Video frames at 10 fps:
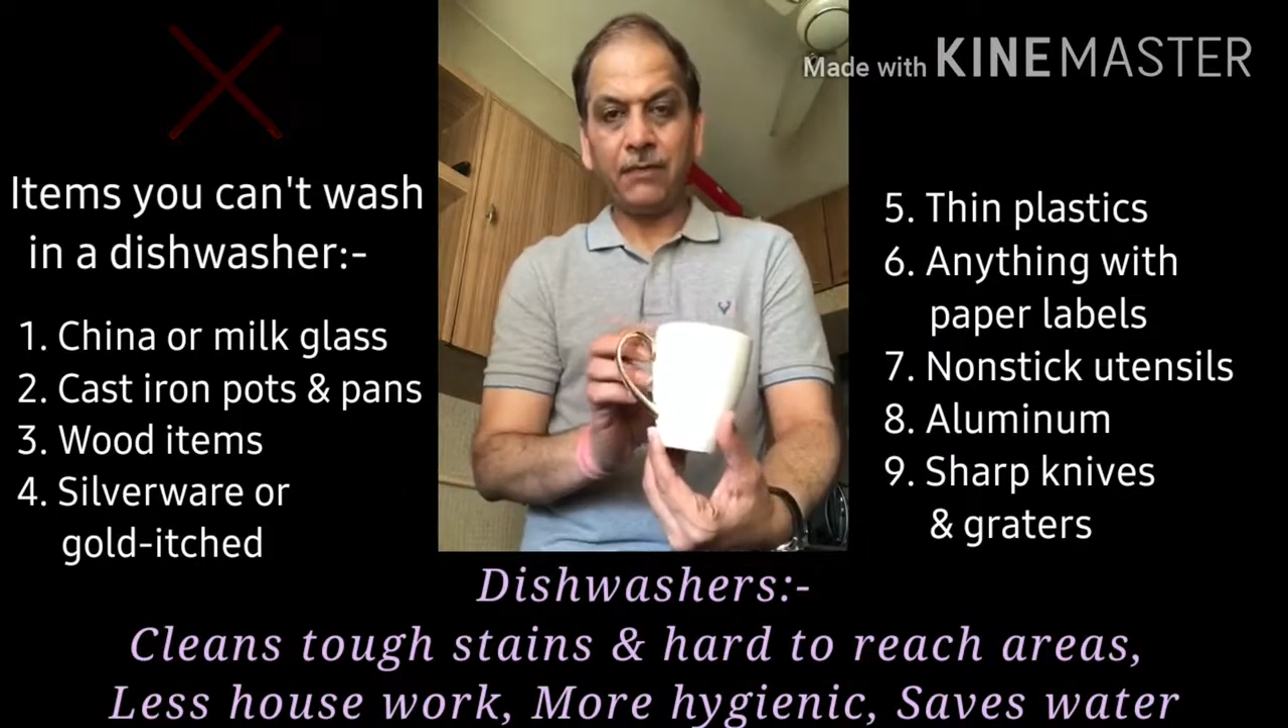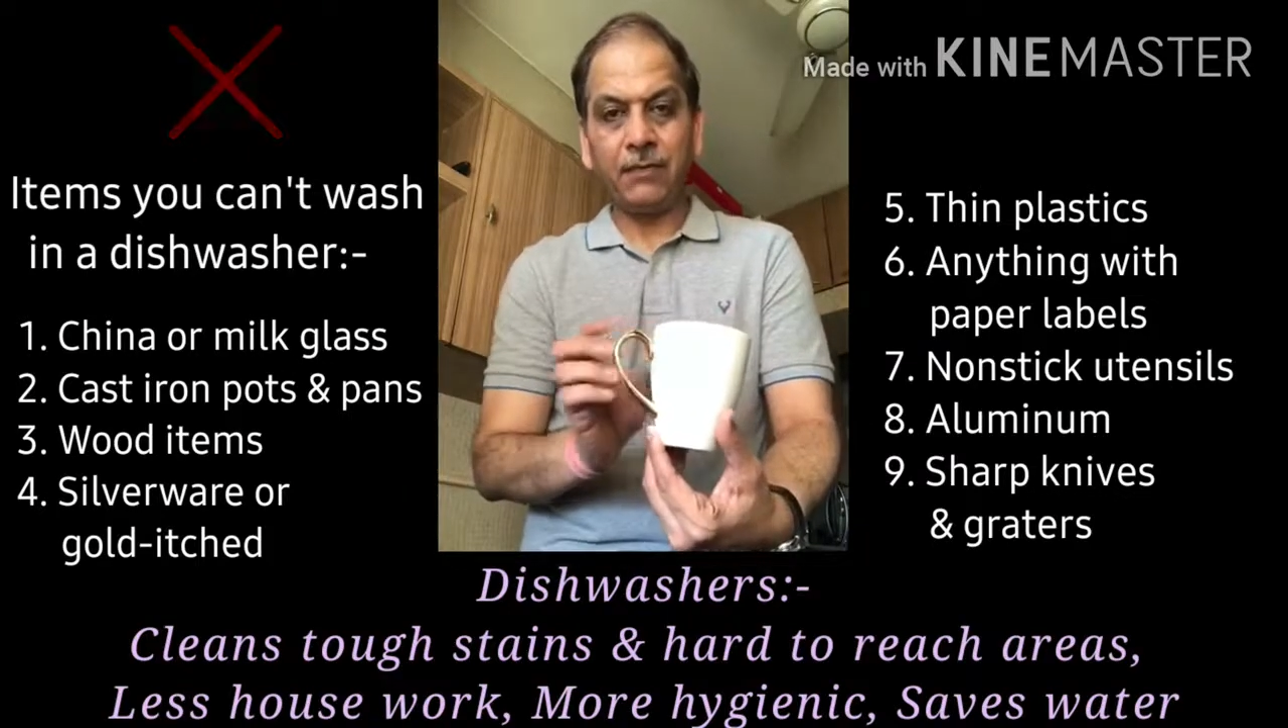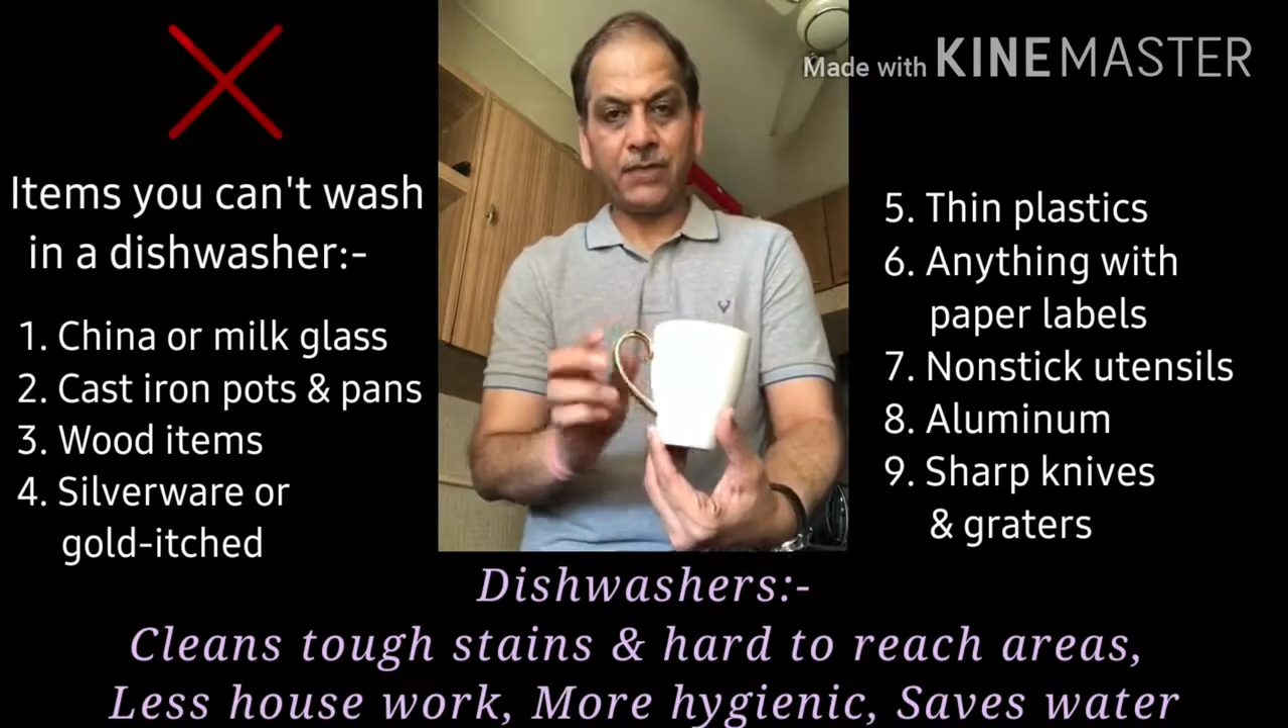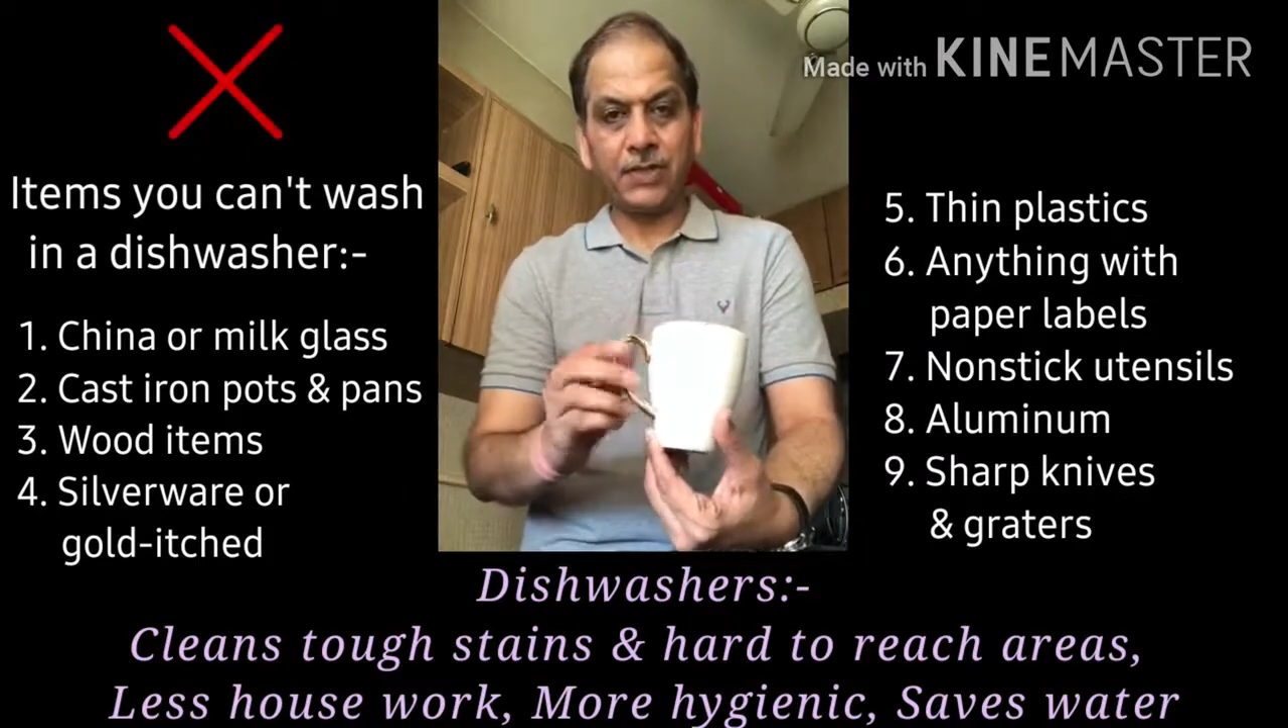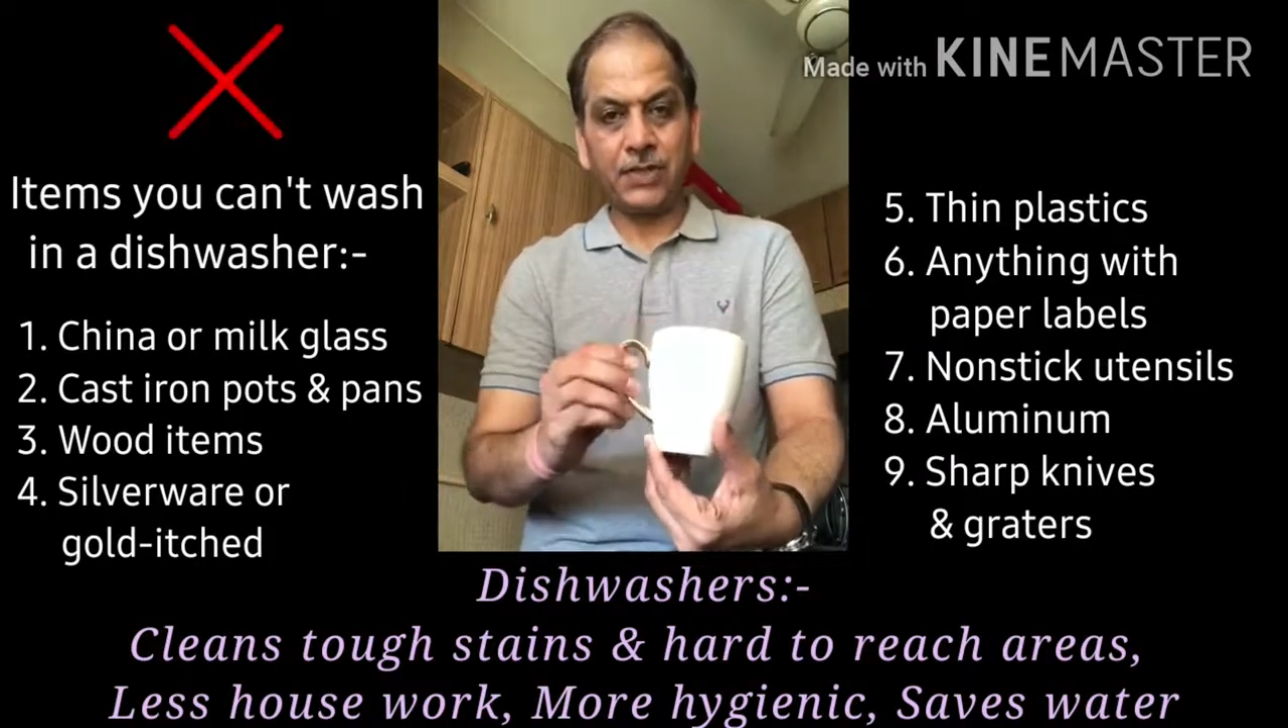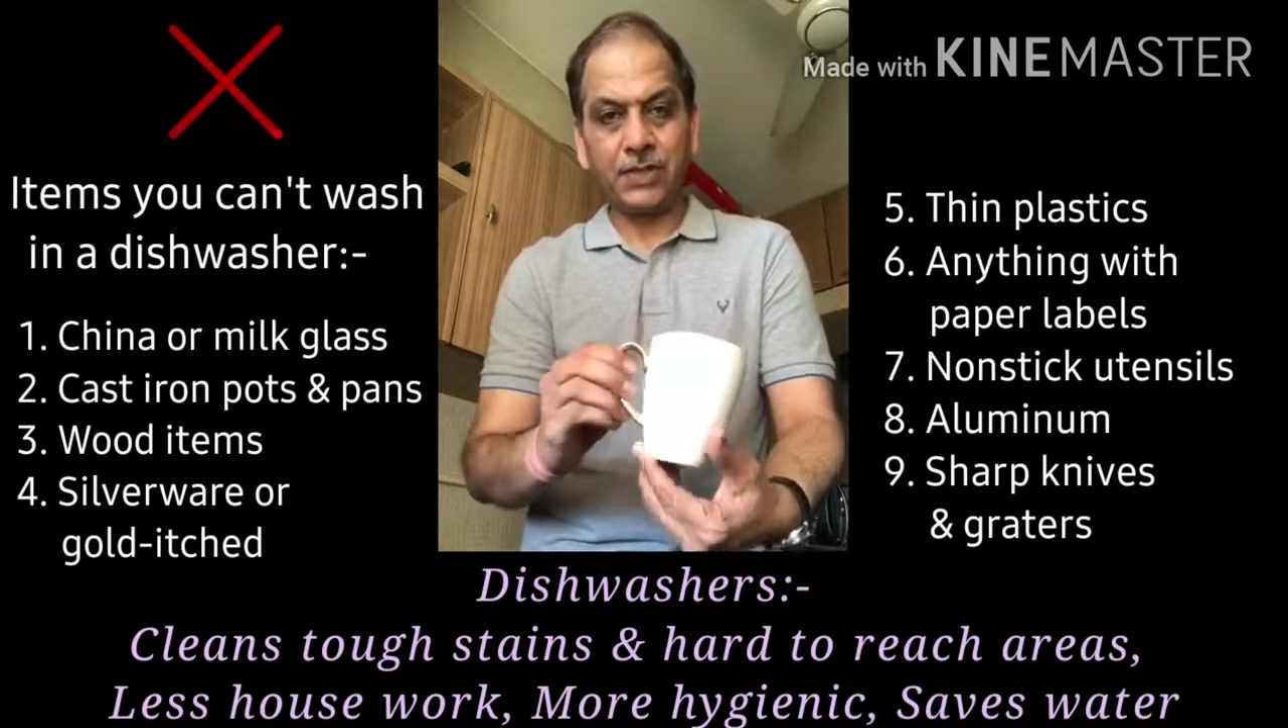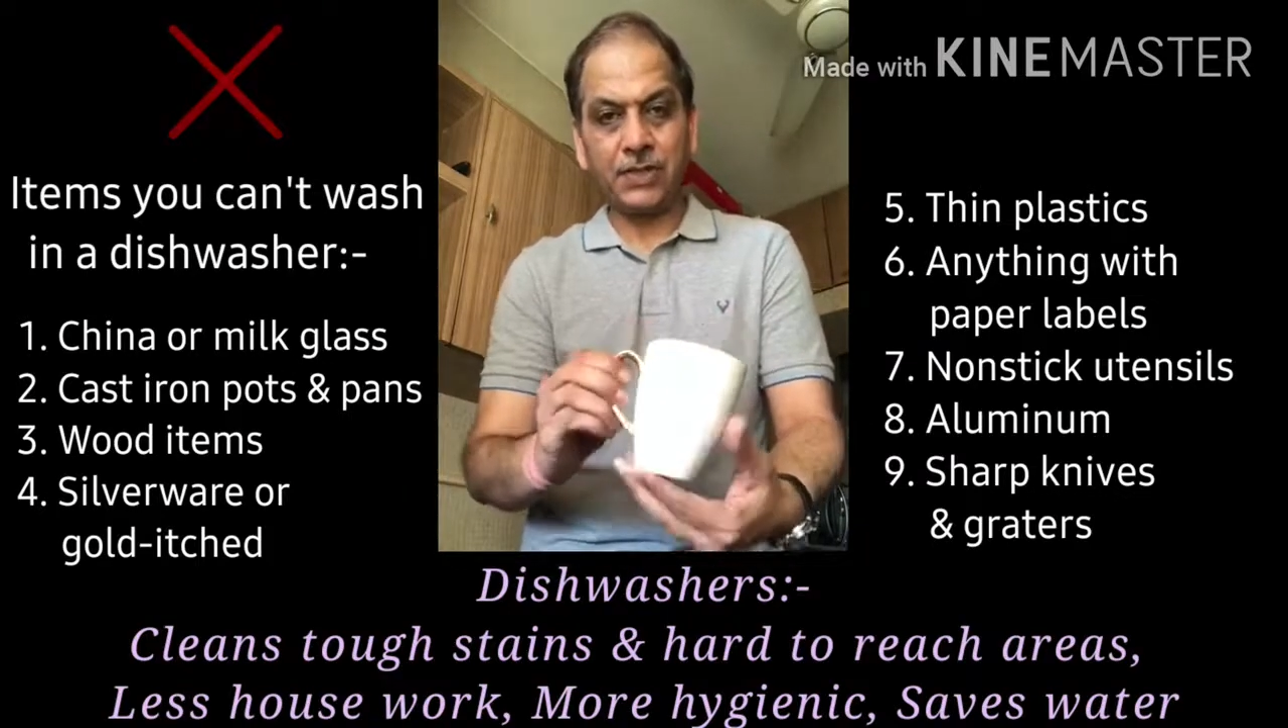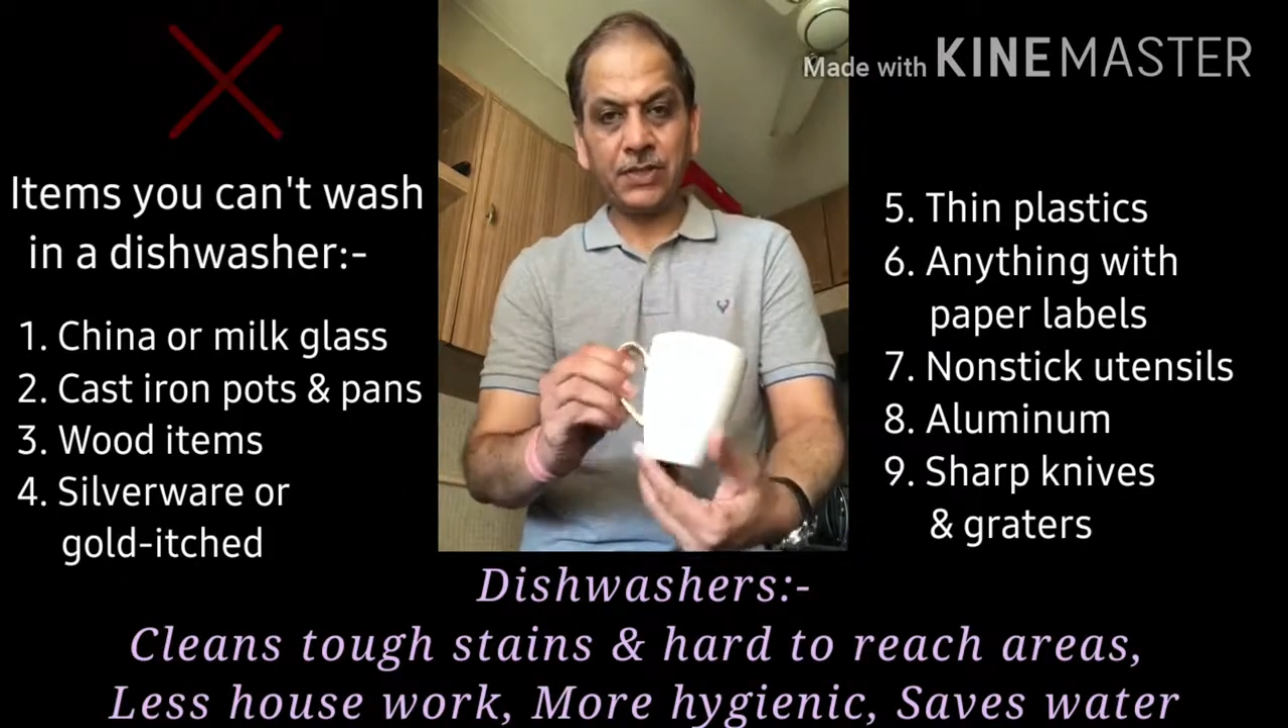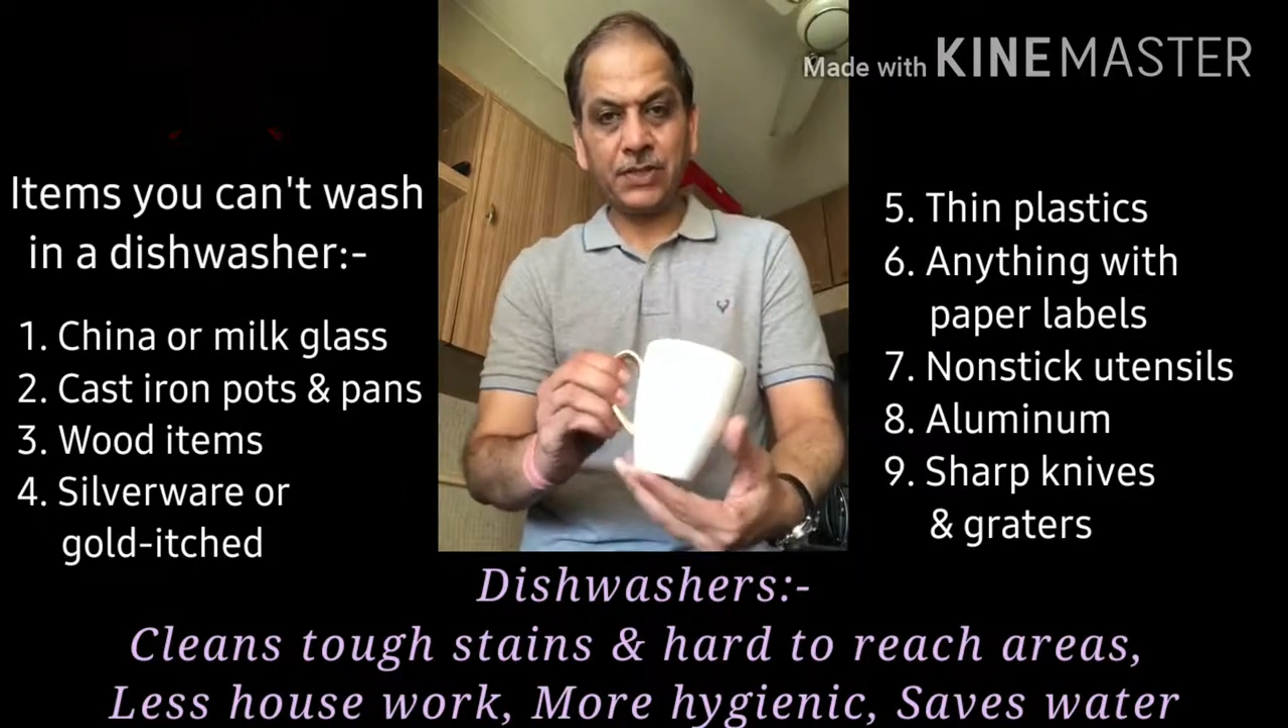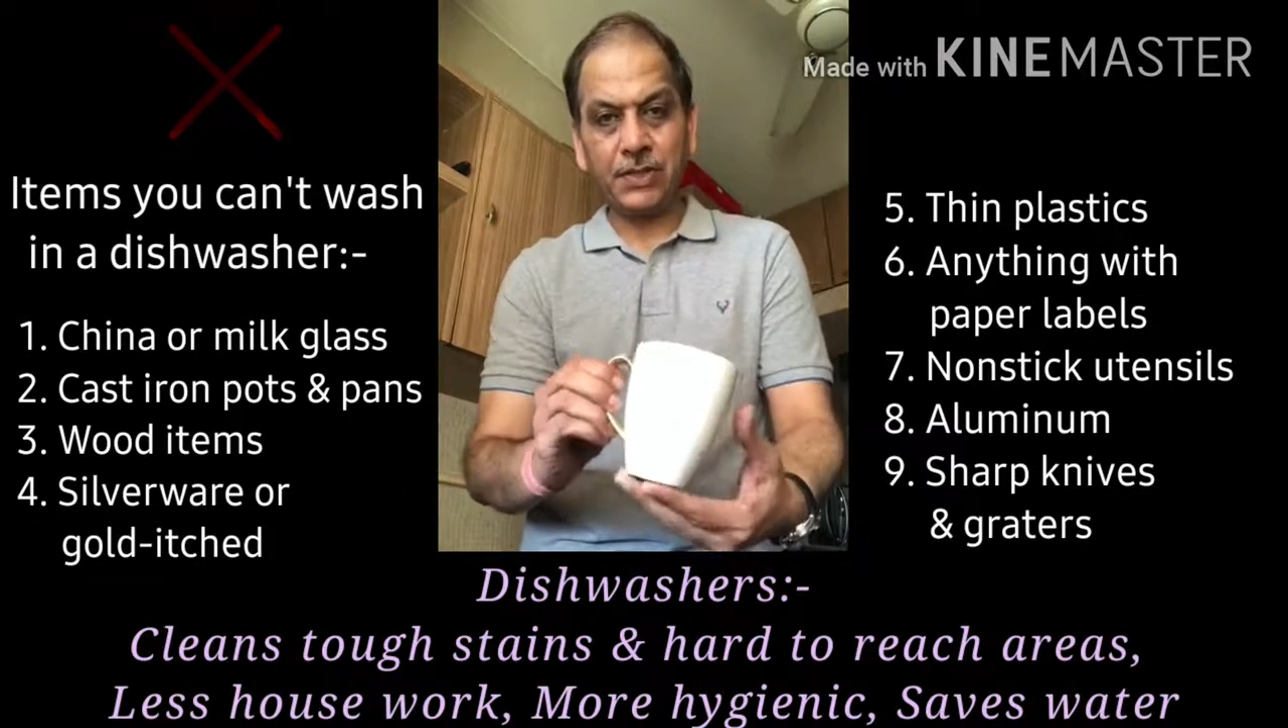which is